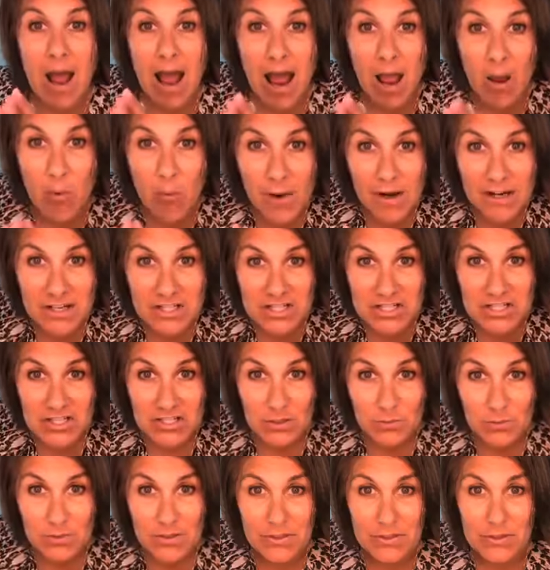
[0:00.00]
I want to
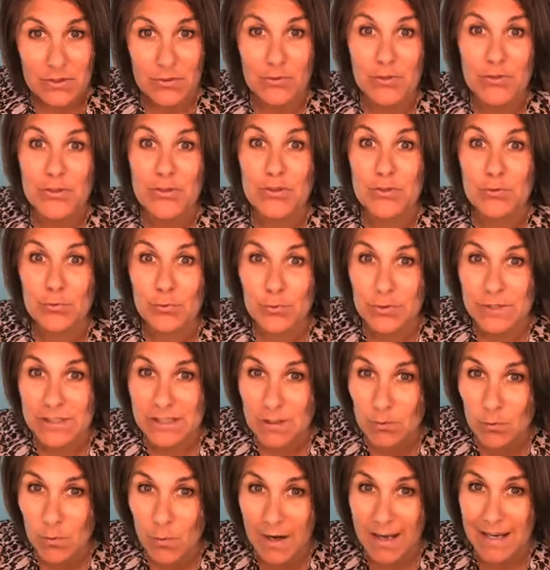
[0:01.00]
share with you
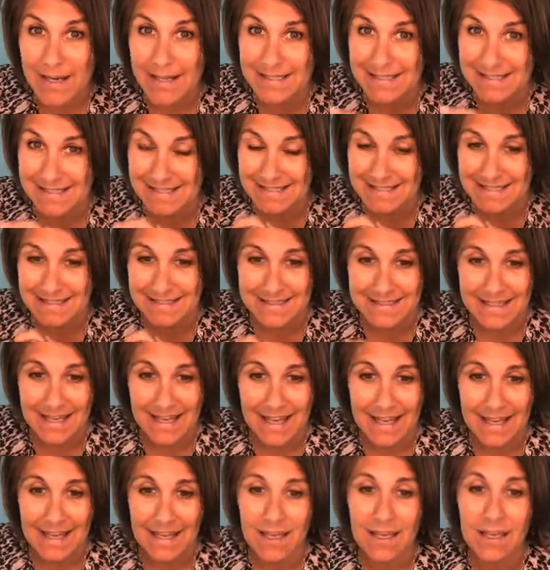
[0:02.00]
3 ways
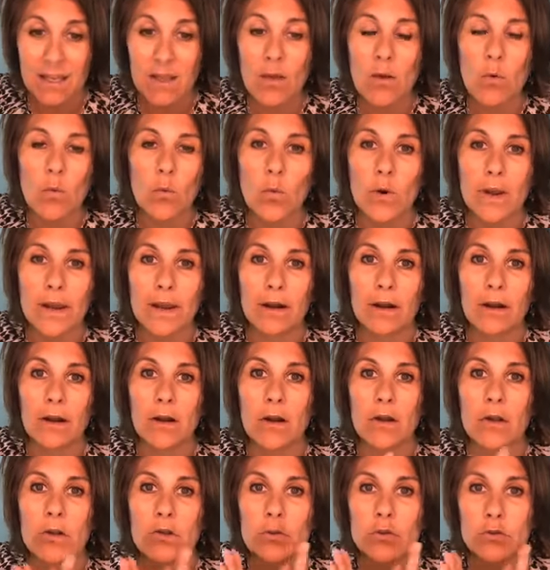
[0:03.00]
today
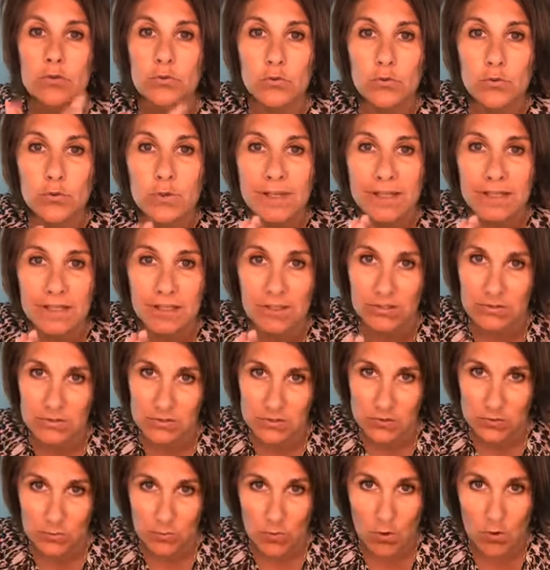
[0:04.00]
where you can
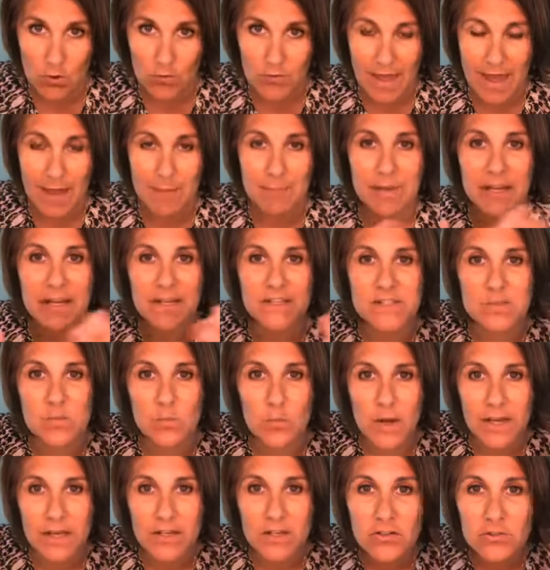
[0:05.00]
control that, because
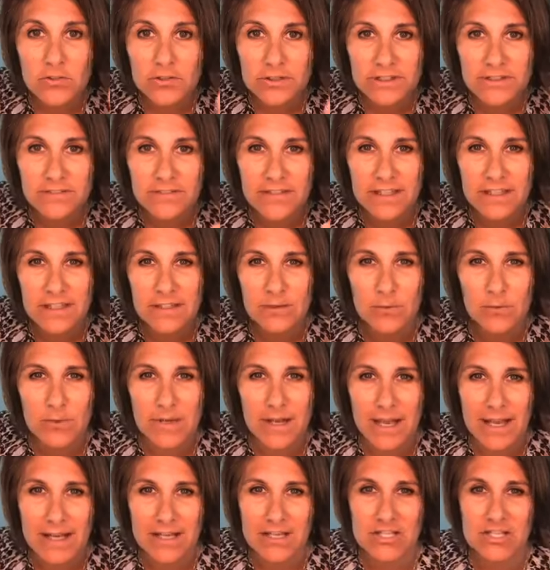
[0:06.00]
when you're living in
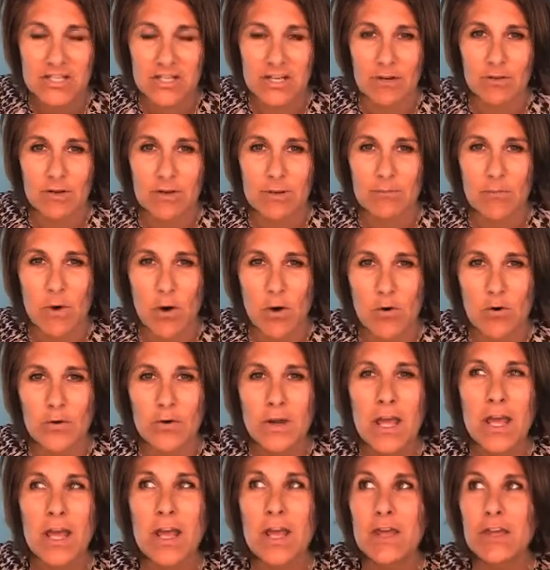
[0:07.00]
reactionary
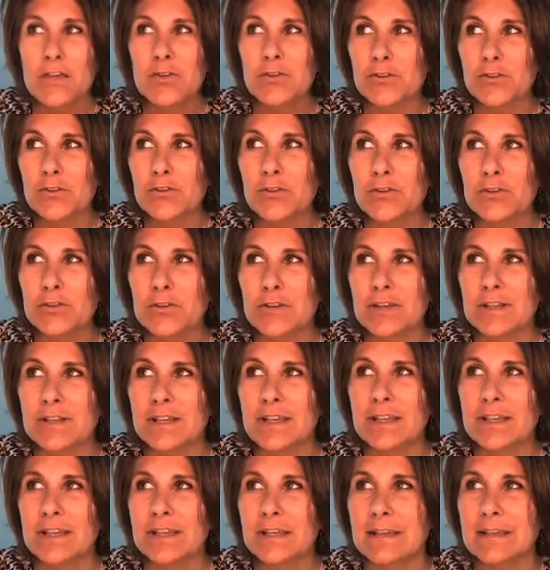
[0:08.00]
mode,
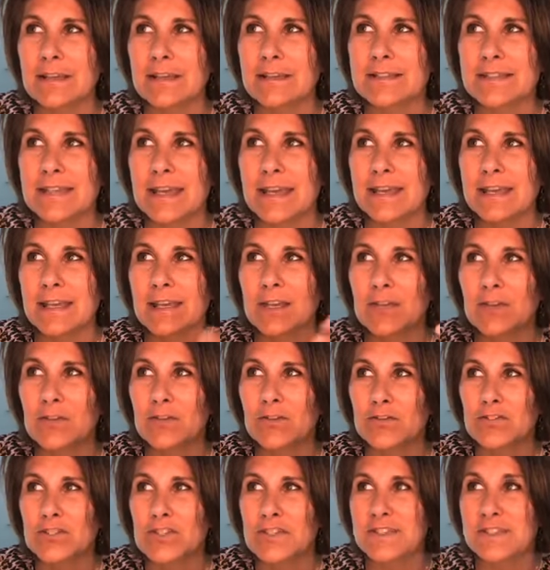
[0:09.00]
it's like
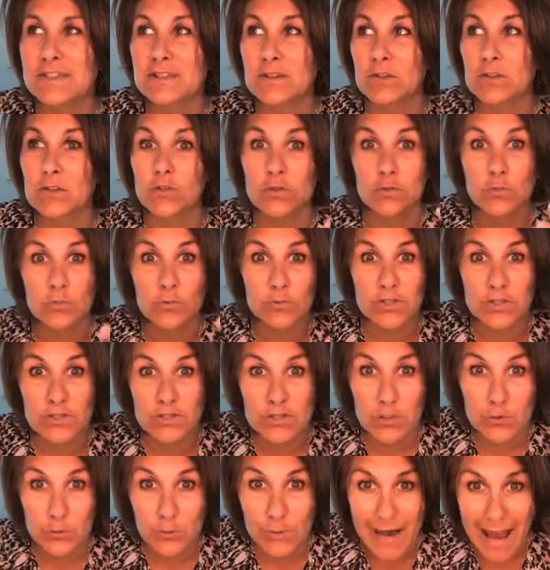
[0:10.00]
you're
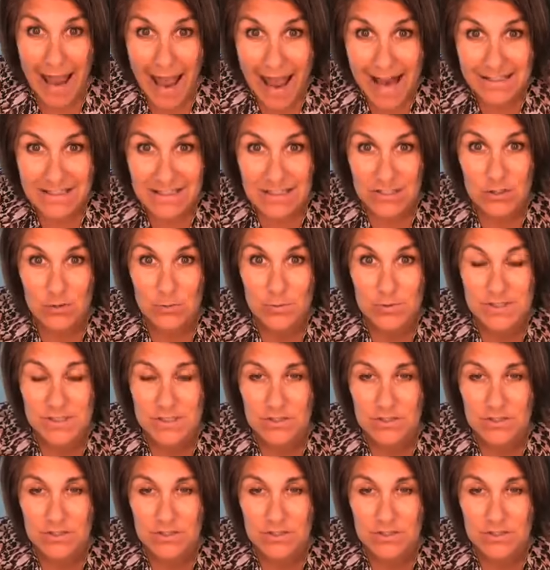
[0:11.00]
reacting